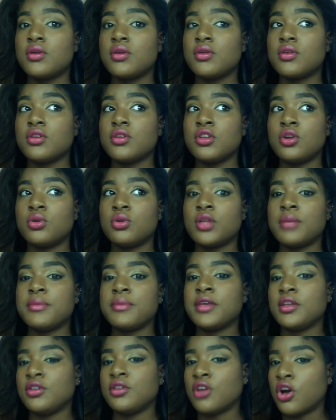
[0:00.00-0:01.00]
let
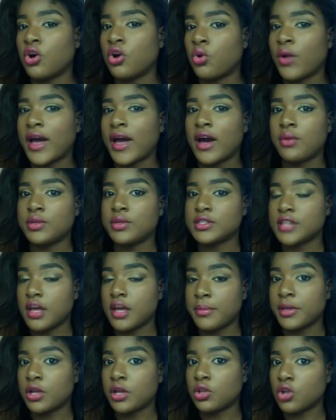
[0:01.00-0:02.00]
me know how it's
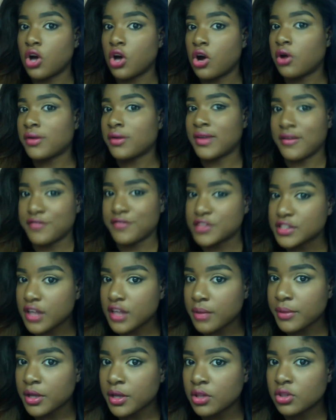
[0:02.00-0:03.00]
coming along, if it's
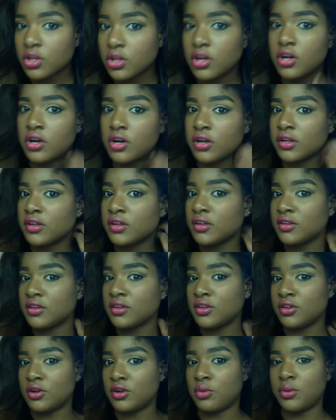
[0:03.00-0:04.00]
coming along,
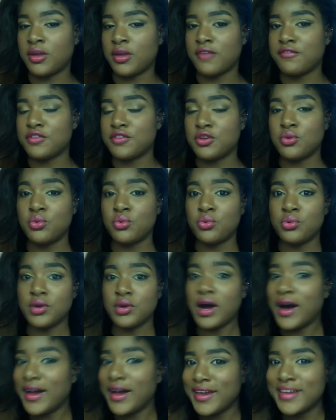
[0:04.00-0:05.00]
if you
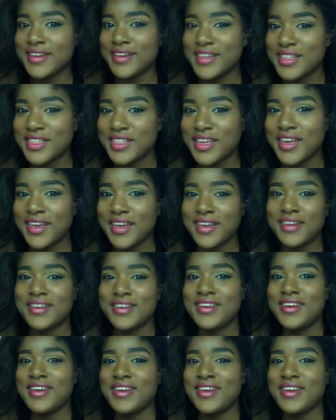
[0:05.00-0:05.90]
got anything,